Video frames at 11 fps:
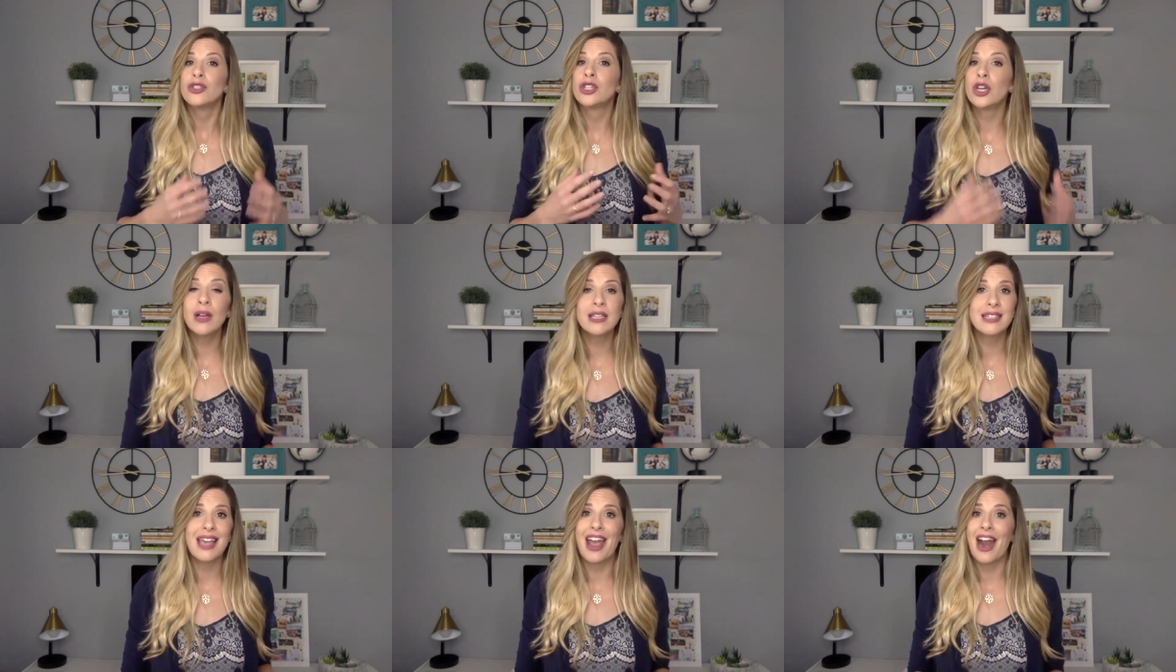Do it
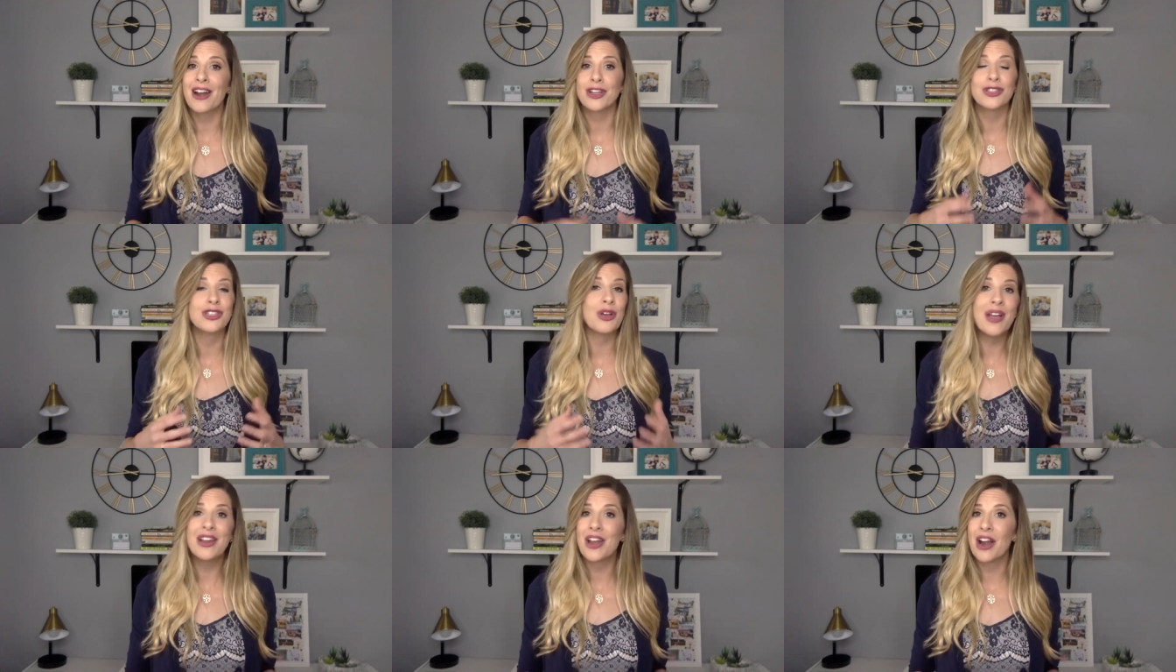scared, do
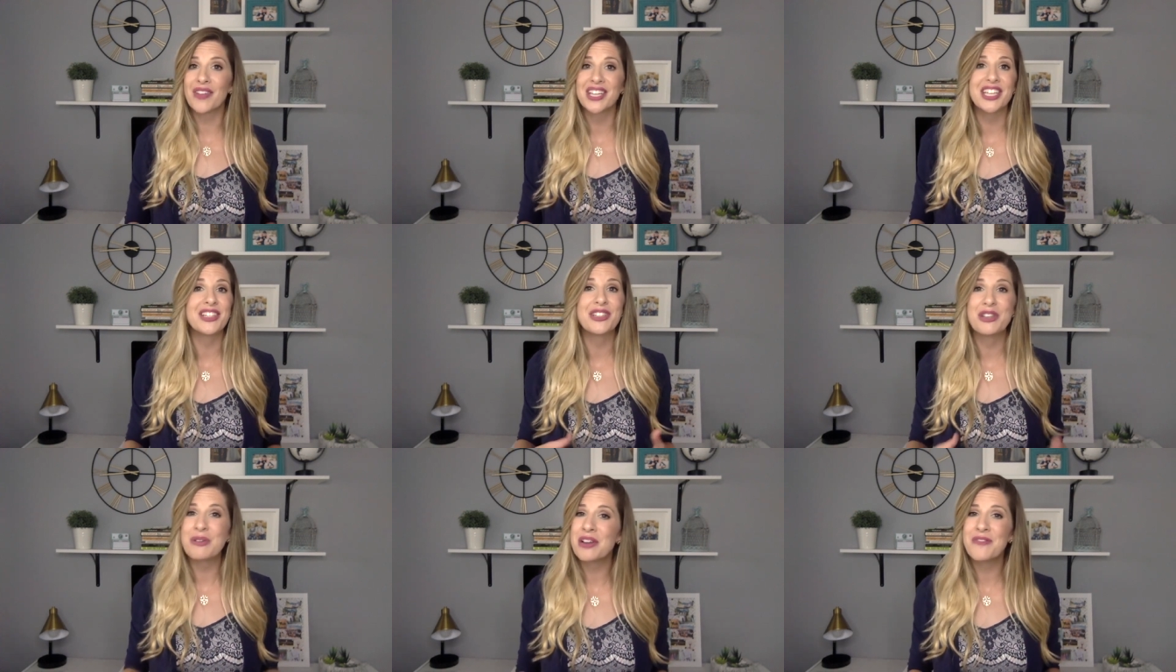it nervous,
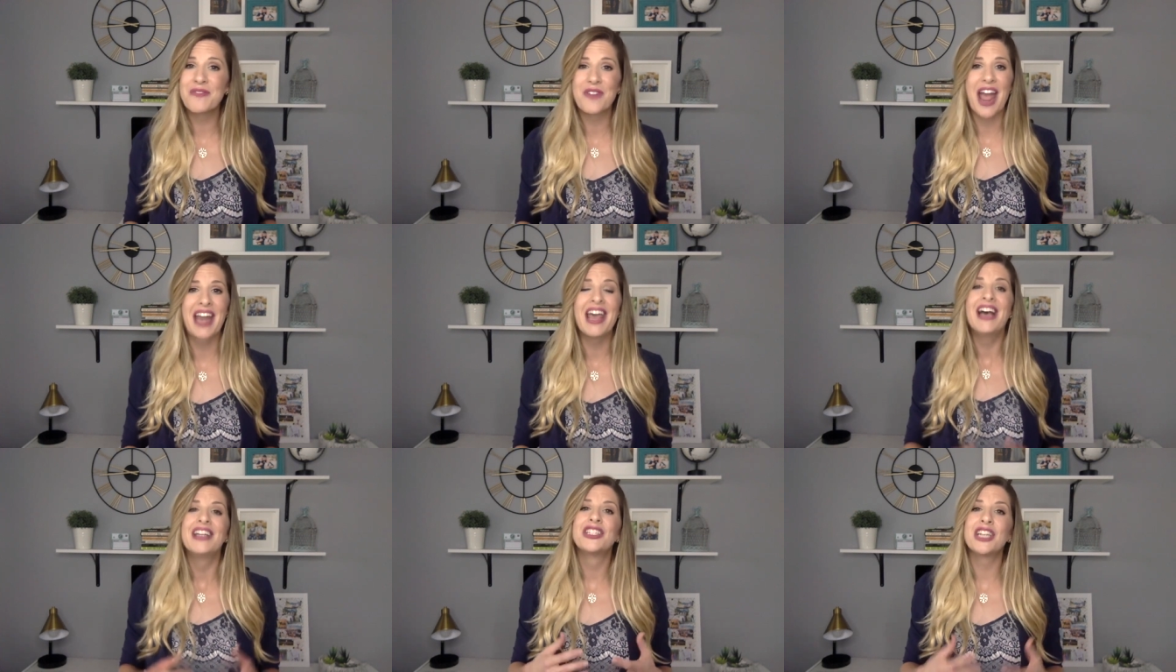do it afraid,
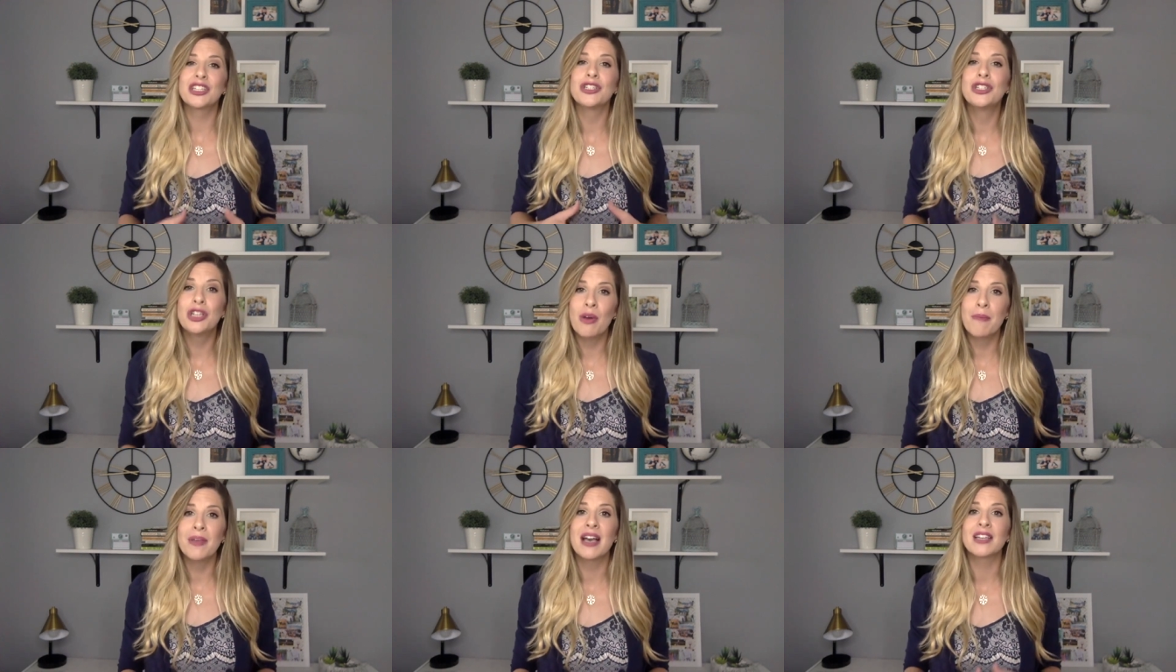just do
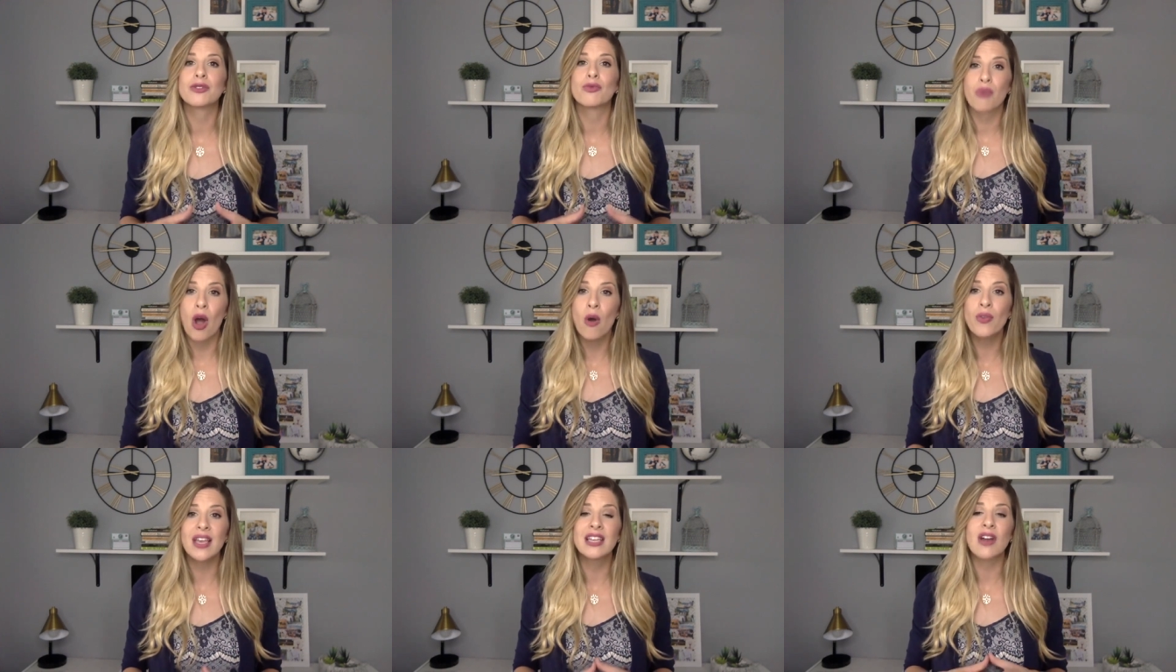it because
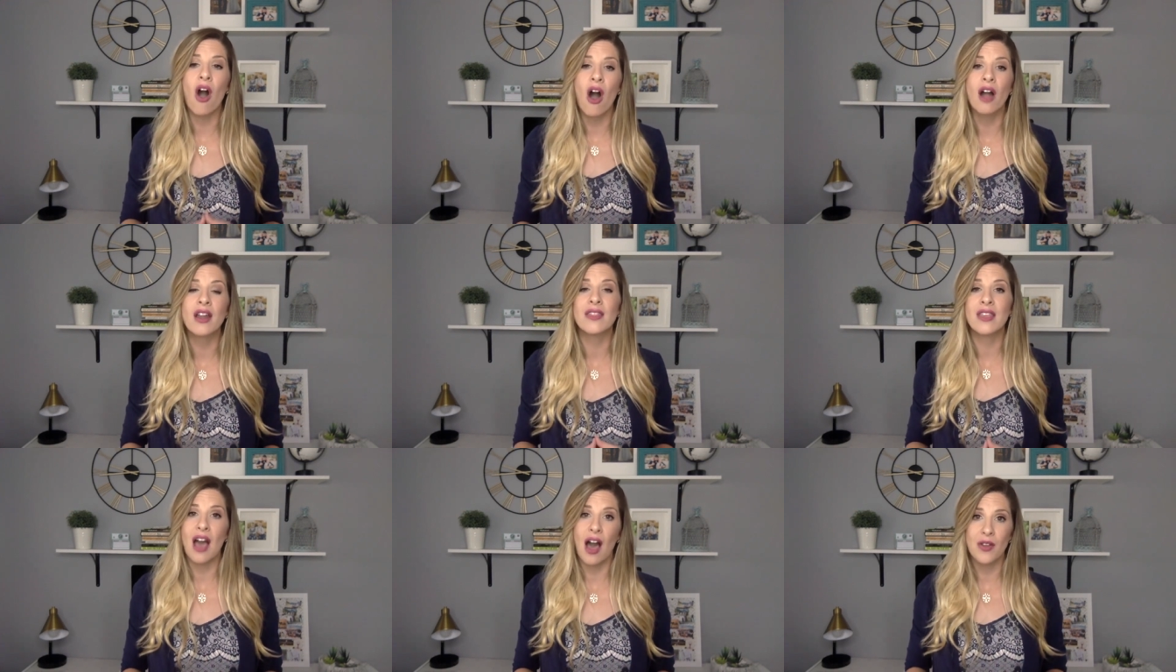growth is on
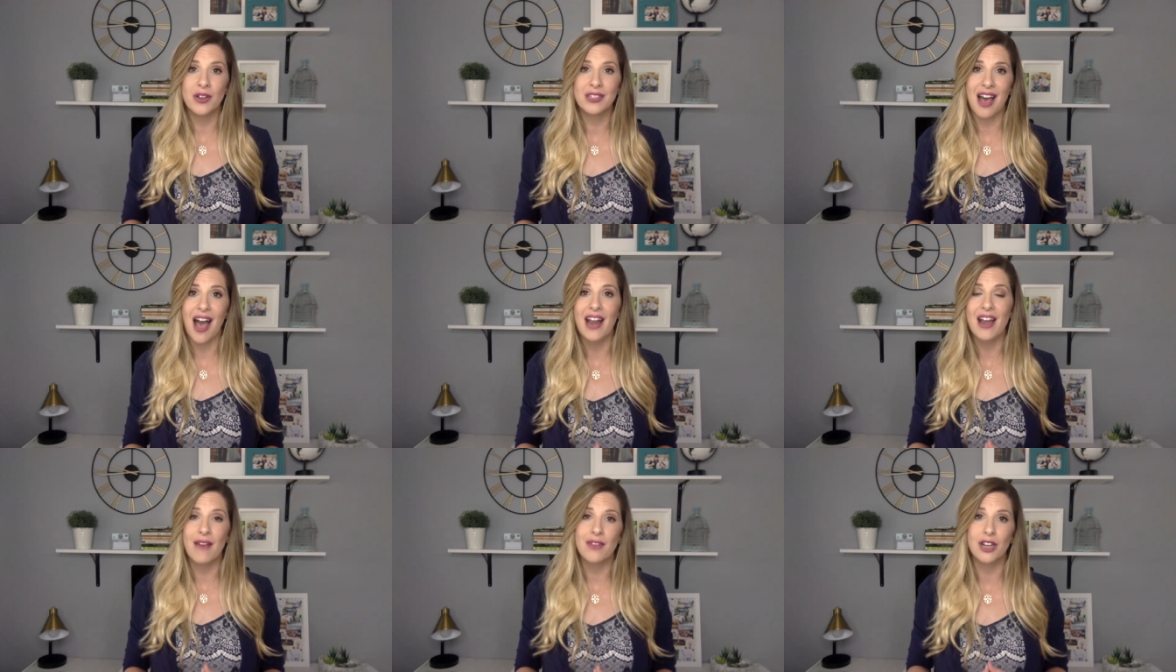the other side
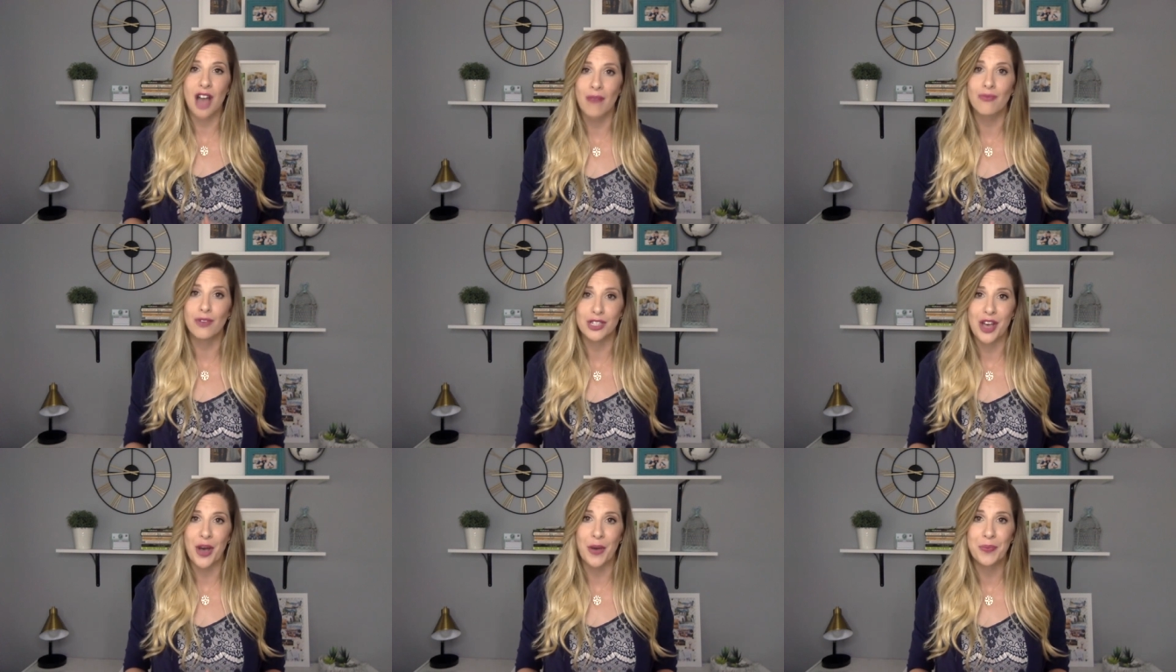of your comfort
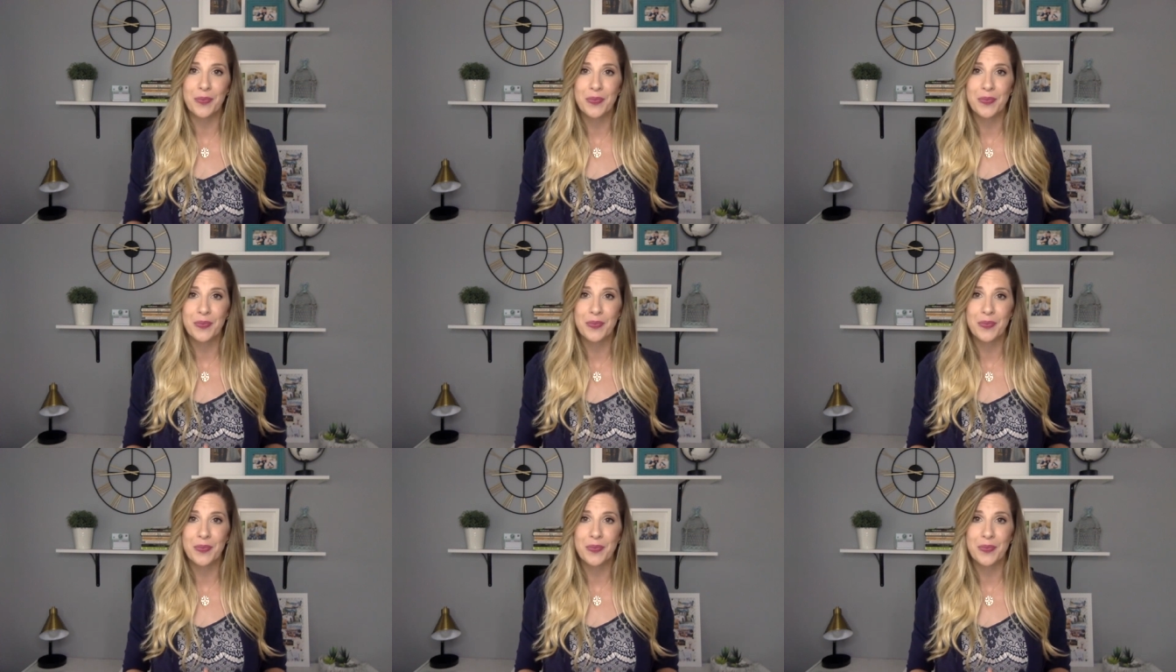zone.